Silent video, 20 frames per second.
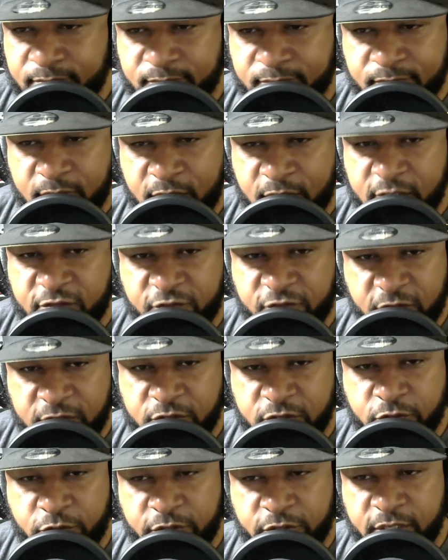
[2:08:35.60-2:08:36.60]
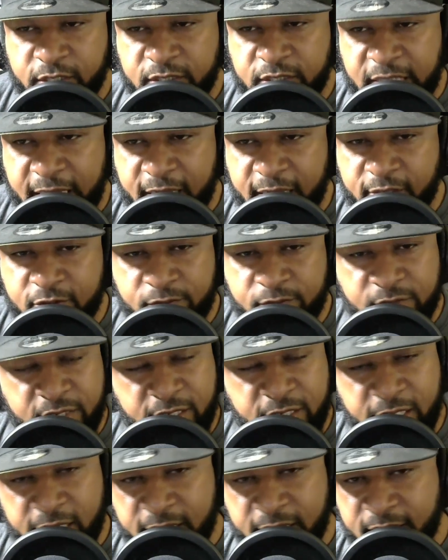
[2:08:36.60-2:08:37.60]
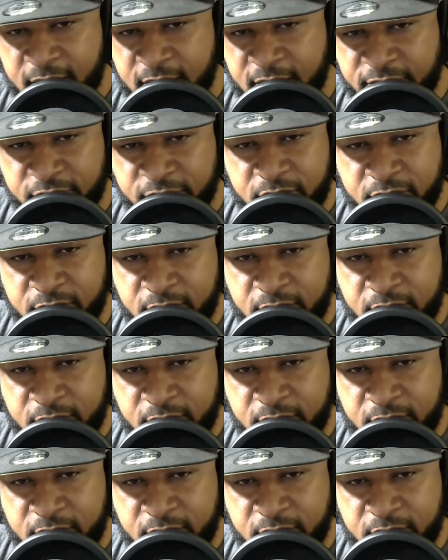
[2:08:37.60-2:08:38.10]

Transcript: He's physical. He could tackle, but he can't cover.